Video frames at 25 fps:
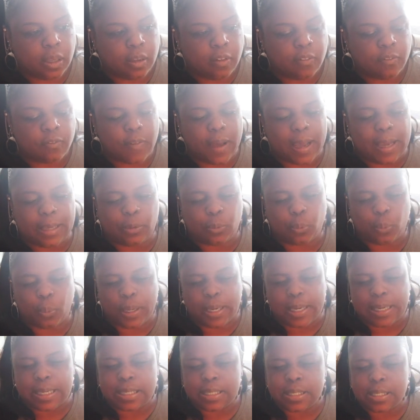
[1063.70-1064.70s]
find
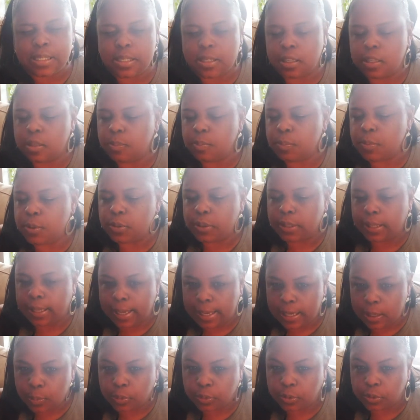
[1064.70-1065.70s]
ways to
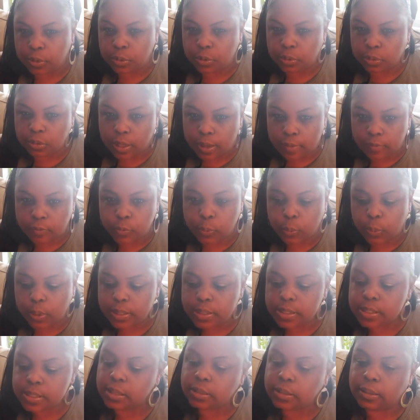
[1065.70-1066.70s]
communicate with their loved
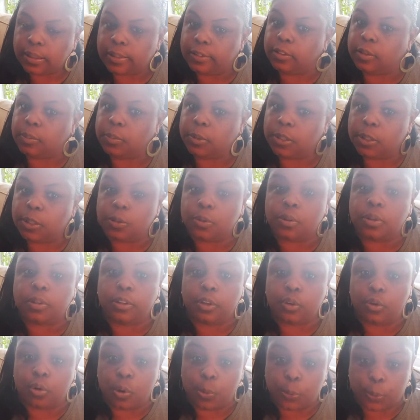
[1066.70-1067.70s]
one to let them know that
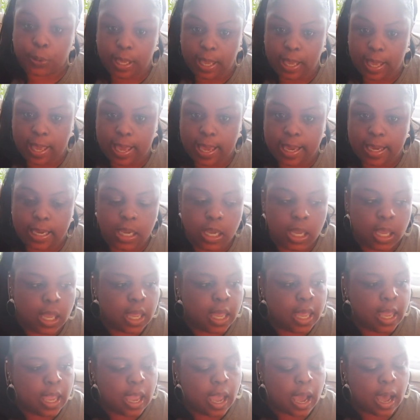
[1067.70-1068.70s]
they're okay.
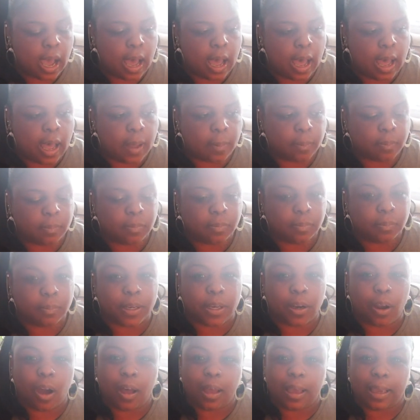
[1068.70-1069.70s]

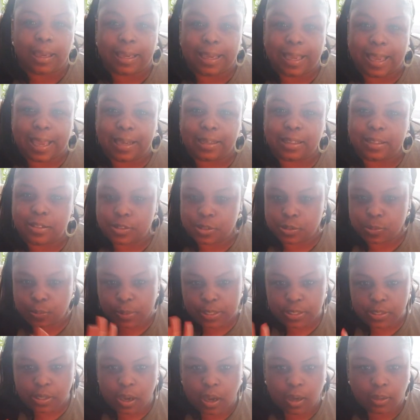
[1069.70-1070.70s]
But again, as we
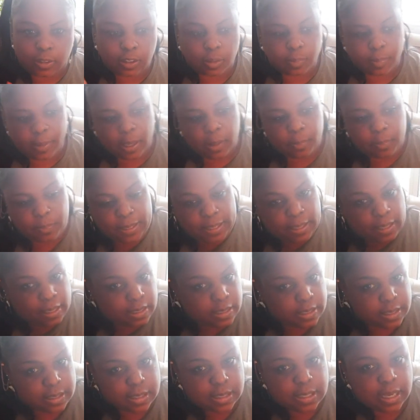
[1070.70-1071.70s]
talked about,
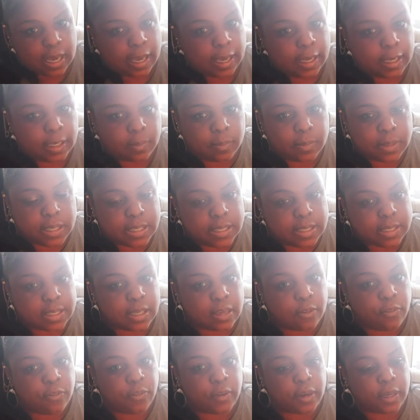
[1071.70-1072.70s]
because time is
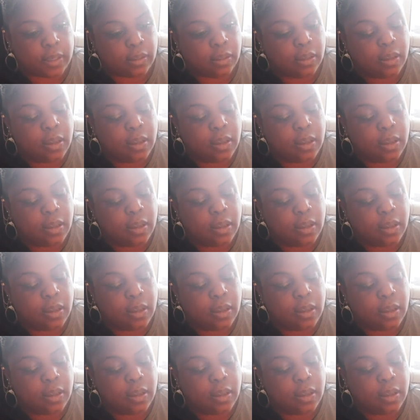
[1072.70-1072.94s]
different,